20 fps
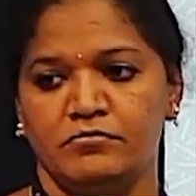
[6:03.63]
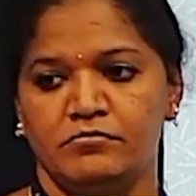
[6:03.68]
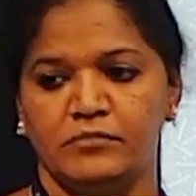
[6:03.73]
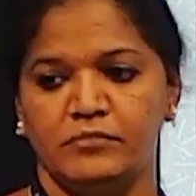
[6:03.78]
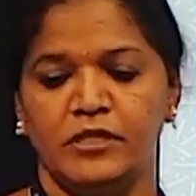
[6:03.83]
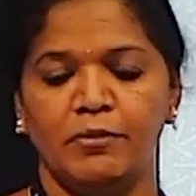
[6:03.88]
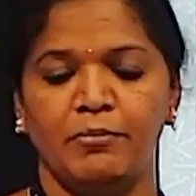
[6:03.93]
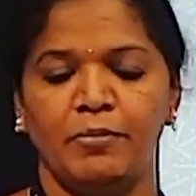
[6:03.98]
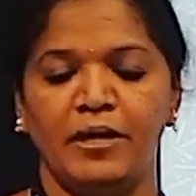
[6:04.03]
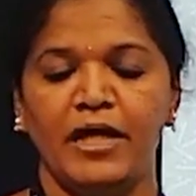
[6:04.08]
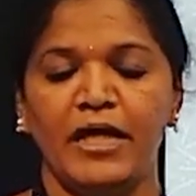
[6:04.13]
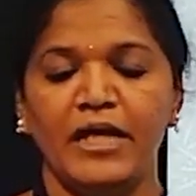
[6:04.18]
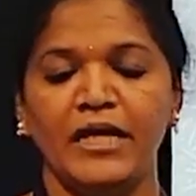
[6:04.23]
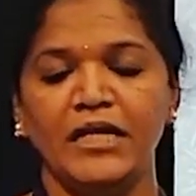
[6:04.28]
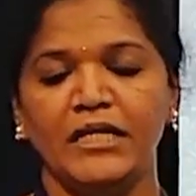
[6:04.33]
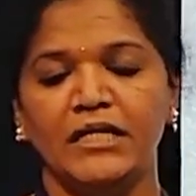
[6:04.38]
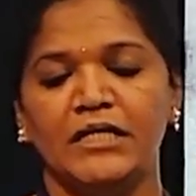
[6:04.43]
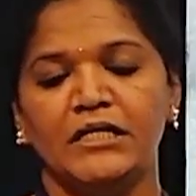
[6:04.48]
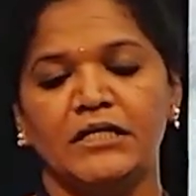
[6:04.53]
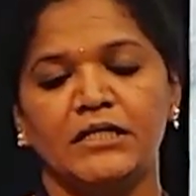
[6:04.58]
the main
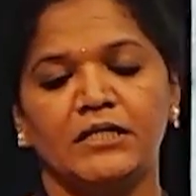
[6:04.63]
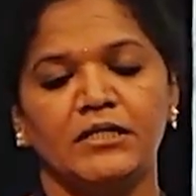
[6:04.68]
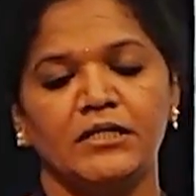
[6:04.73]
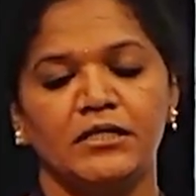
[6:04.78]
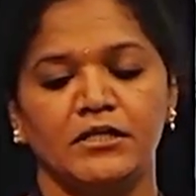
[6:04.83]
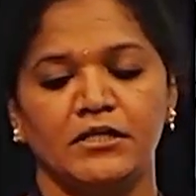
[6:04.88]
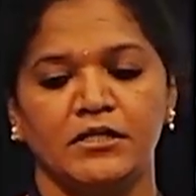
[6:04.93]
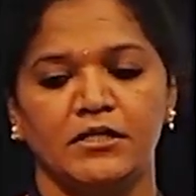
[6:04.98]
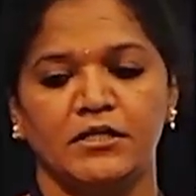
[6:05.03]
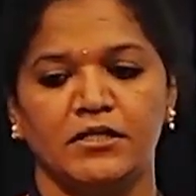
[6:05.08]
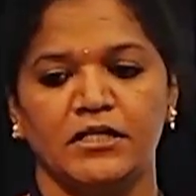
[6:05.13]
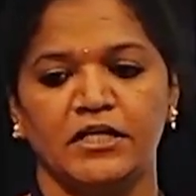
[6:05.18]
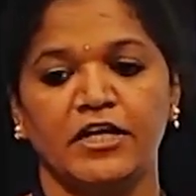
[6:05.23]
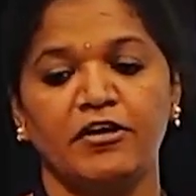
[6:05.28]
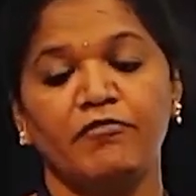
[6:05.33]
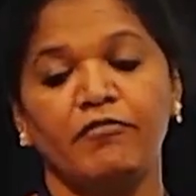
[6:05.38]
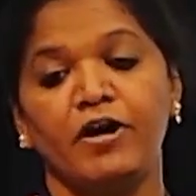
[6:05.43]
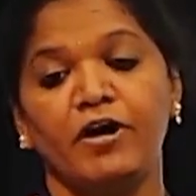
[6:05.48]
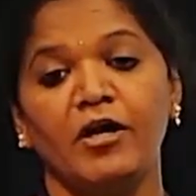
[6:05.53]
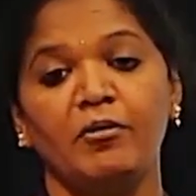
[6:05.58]

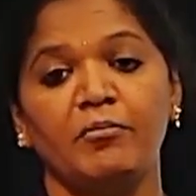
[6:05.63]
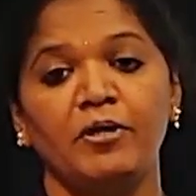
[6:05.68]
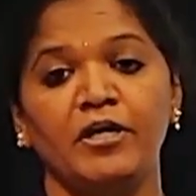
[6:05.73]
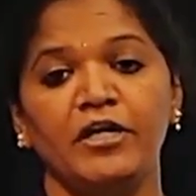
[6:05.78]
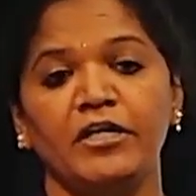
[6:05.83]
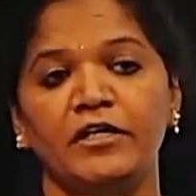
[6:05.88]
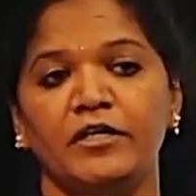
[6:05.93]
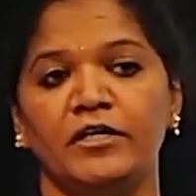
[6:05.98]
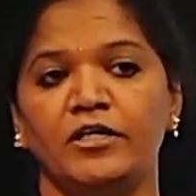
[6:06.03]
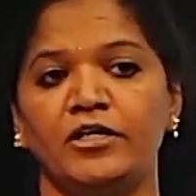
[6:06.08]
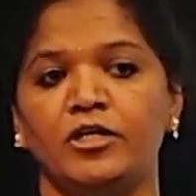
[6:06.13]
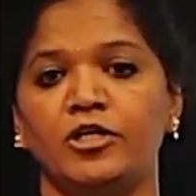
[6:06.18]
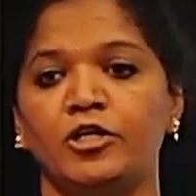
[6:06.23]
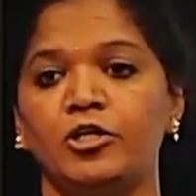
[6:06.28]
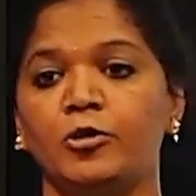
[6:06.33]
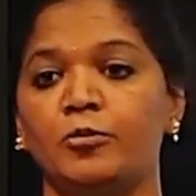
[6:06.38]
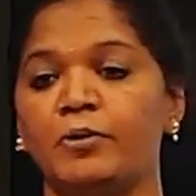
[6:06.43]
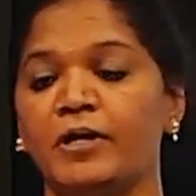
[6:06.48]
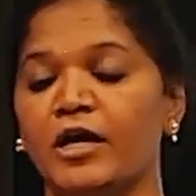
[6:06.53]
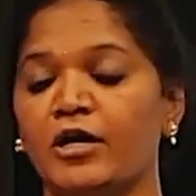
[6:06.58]
requirement
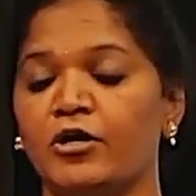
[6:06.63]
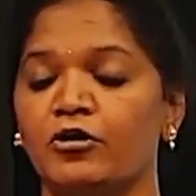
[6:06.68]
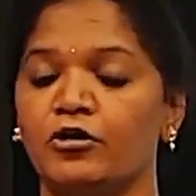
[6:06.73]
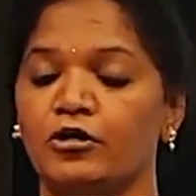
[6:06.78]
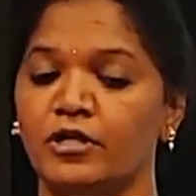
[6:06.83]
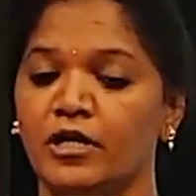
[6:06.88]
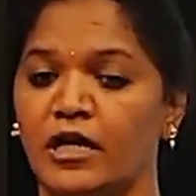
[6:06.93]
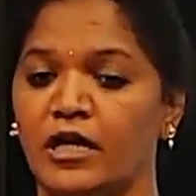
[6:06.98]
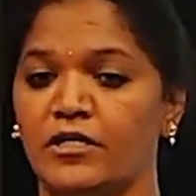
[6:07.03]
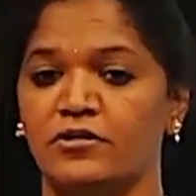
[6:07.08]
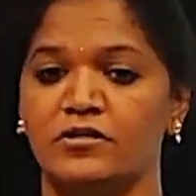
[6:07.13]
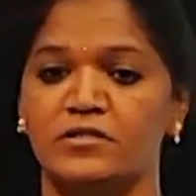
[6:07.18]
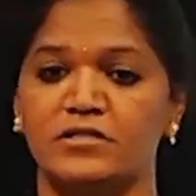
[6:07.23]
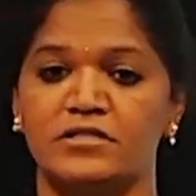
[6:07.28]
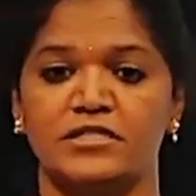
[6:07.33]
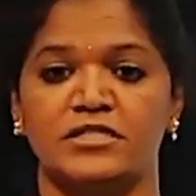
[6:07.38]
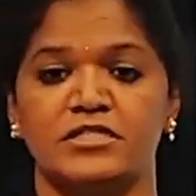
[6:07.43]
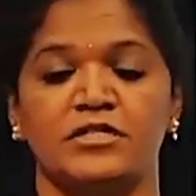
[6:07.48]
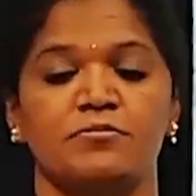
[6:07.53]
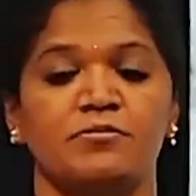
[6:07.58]
to be a good control
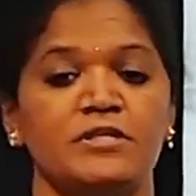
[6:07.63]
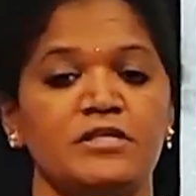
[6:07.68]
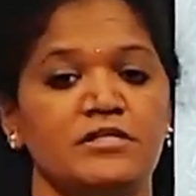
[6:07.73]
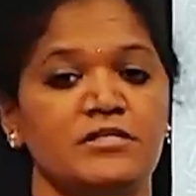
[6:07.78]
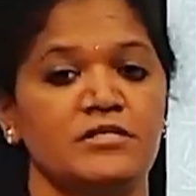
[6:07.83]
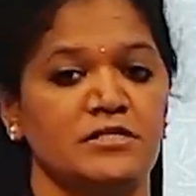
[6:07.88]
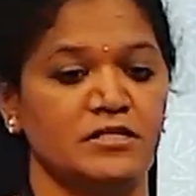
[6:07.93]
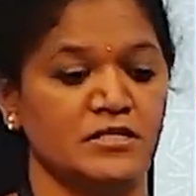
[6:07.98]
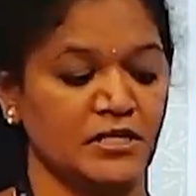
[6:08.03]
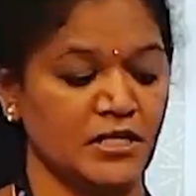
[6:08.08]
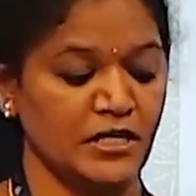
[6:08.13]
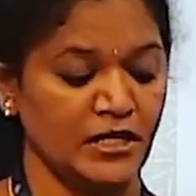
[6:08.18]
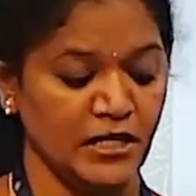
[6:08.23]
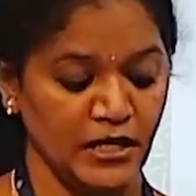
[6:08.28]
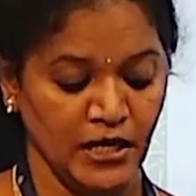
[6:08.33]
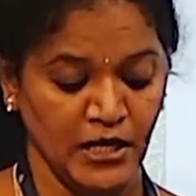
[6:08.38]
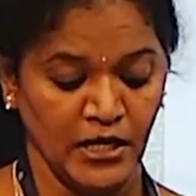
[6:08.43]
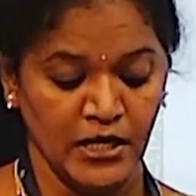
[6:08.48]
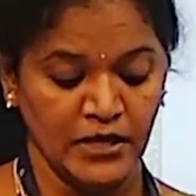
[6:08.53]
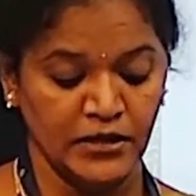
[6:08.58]
system is three
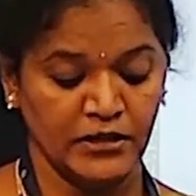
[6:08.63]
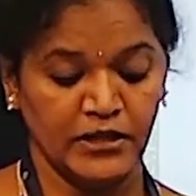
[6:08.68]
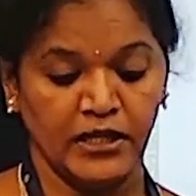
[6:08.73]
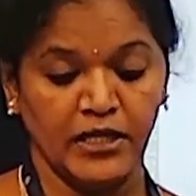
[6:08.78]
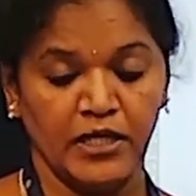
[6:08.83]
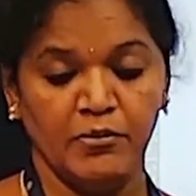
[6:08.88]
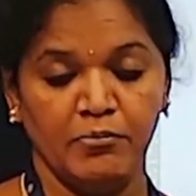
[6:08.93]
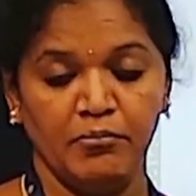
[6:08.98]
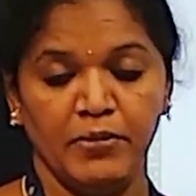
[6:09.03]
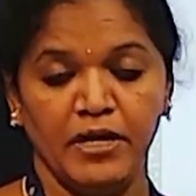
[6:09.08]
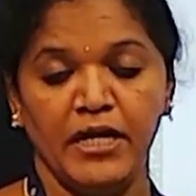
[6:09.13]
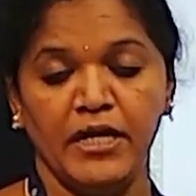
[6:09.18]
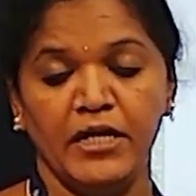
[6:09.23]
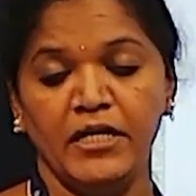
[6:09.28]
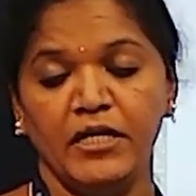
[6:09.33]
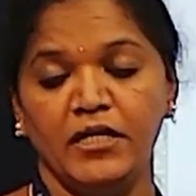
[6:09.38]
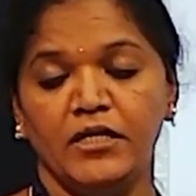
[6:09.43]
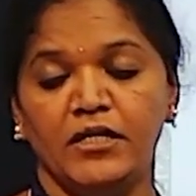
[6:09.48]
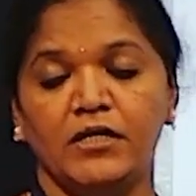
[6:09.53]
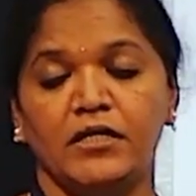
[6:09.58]

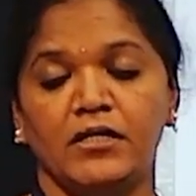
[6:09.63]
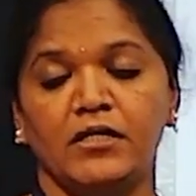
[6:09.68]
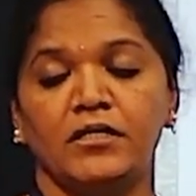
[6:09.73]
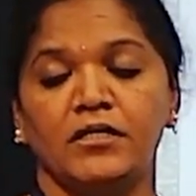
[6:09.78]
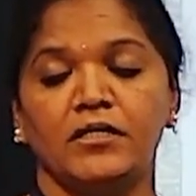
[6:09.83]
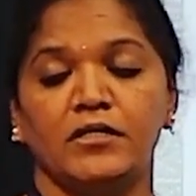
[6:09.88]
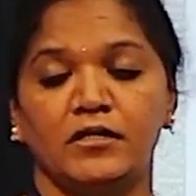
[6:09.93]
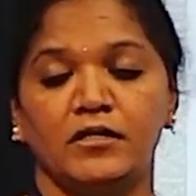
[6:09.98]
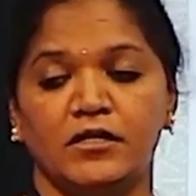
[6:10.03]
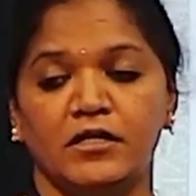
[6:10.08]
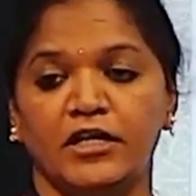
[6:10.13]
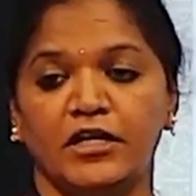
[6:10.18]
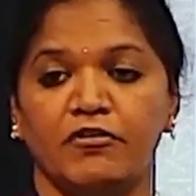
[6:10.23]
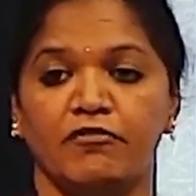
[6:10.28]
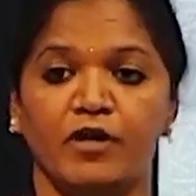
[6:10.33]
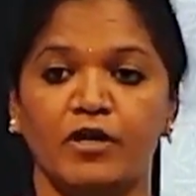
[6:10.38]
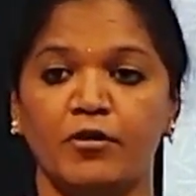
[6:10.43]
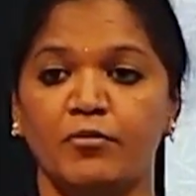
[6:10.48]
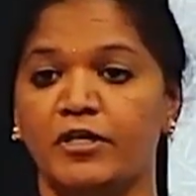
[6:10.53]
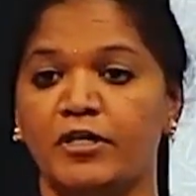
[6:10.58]
main
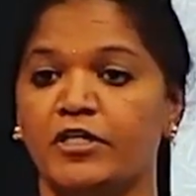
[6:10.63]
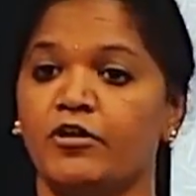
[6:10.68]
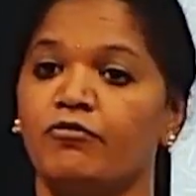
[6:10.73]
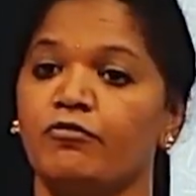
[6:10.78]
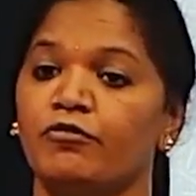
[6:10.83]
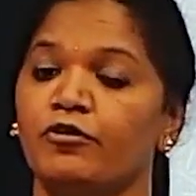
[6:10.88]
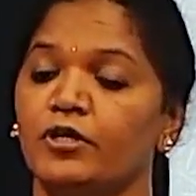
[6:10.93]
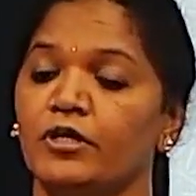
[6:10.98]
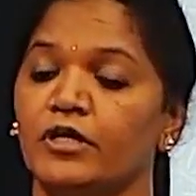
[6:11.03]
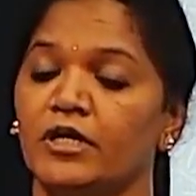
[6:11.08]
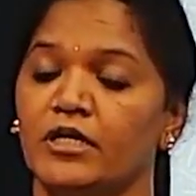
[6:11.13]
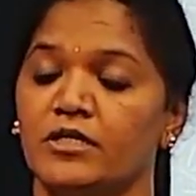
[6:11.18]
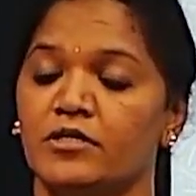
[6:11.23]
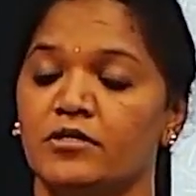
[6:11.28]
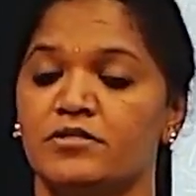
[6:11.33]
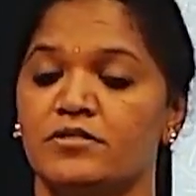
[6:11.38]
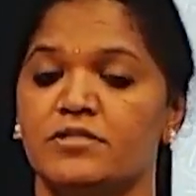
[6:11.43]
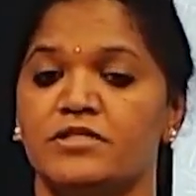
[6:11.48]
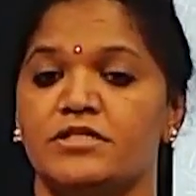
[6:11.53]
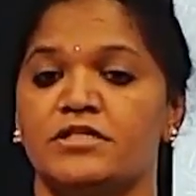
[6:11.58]
requirement of good control
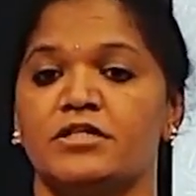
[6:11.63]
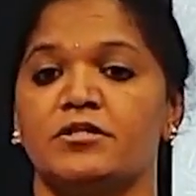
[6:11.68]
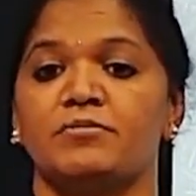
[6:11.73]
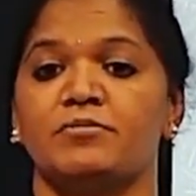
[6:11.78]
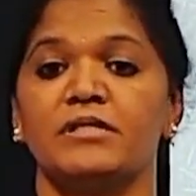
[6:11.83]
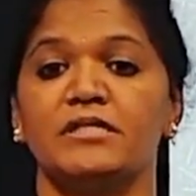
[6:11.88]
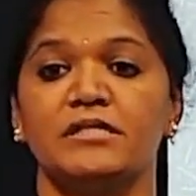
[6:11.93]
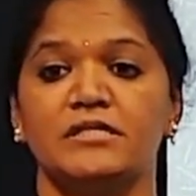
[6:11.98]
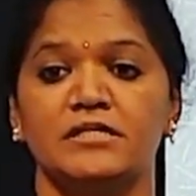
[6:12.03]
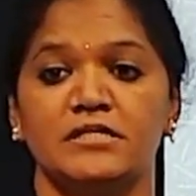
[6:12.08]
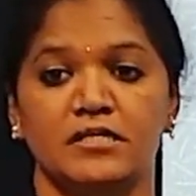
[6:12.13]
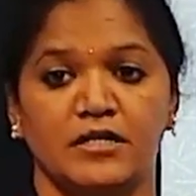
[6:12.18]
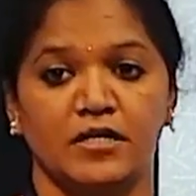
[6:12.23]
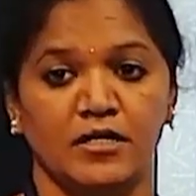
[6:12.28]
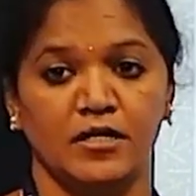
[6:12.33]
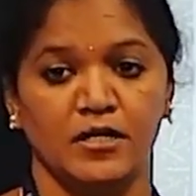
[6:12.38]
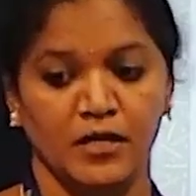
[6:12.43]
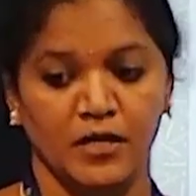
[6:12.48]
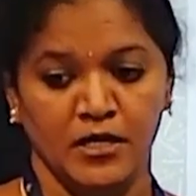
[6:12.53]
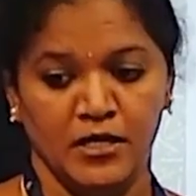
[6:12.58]
system is
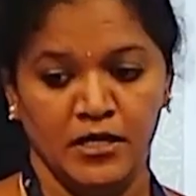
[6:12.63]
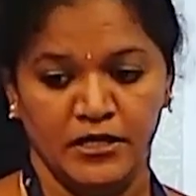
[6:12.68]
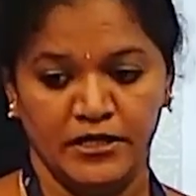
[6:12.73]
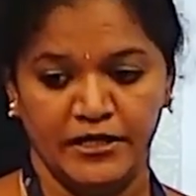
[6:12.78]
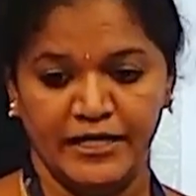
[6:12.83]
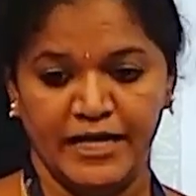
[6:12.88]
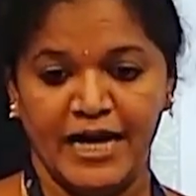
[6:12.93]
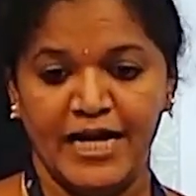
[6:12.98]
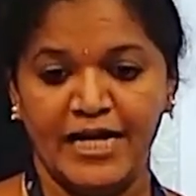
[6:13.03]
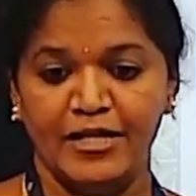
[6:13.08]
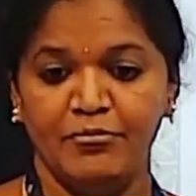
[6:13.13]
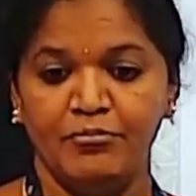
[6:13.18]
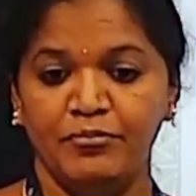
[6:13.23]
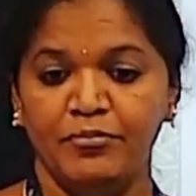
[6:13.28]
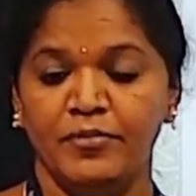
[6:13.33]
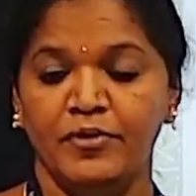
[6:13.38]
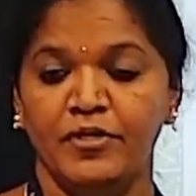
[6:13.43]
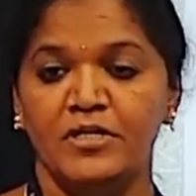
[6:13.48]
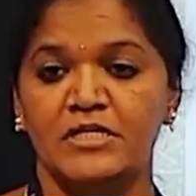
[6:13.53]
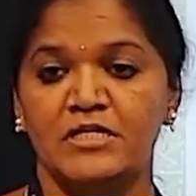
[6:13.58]
time,
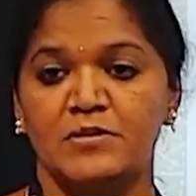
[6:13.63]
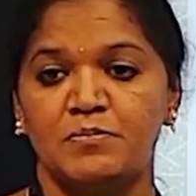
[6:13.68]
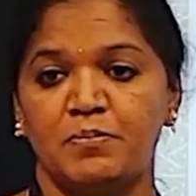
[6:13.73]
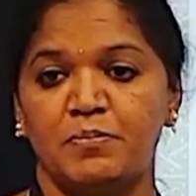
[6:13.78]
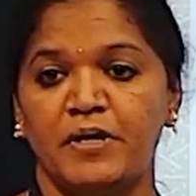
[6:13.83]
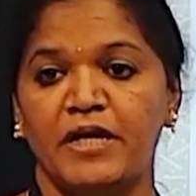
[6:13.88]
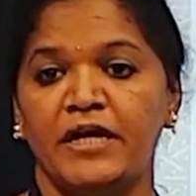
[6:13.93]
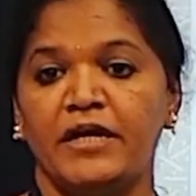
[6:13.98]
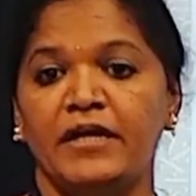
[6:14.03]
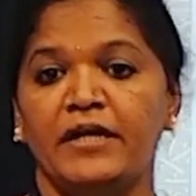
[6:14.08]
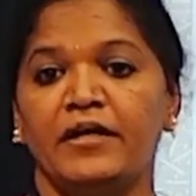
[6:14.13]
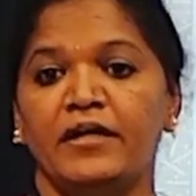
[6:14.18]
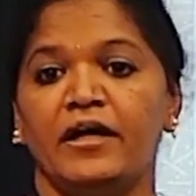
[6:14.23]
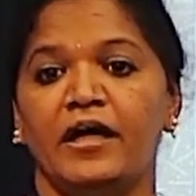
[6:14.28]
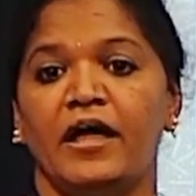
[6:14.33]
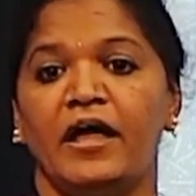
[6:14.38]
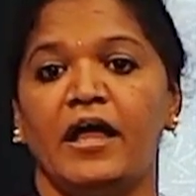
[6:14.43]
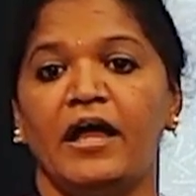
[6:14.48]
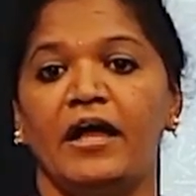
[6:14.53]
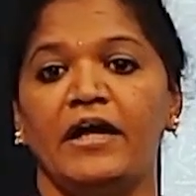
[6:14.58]
speed
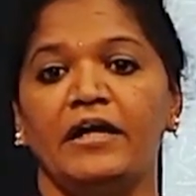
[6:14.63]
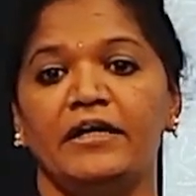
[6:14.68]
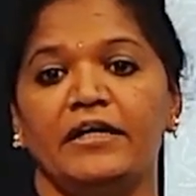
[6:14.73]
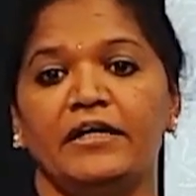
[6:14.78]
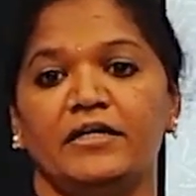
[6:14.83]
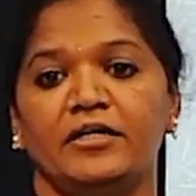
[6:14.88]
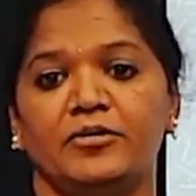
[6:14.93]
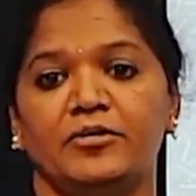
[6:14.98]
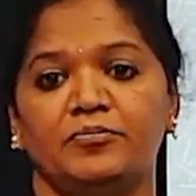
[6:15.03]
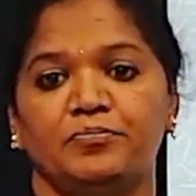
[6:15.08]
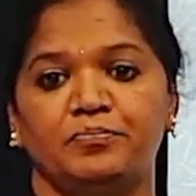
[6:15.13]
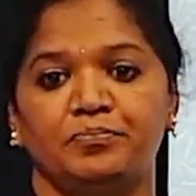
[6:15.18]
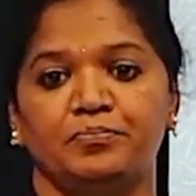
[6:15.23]
and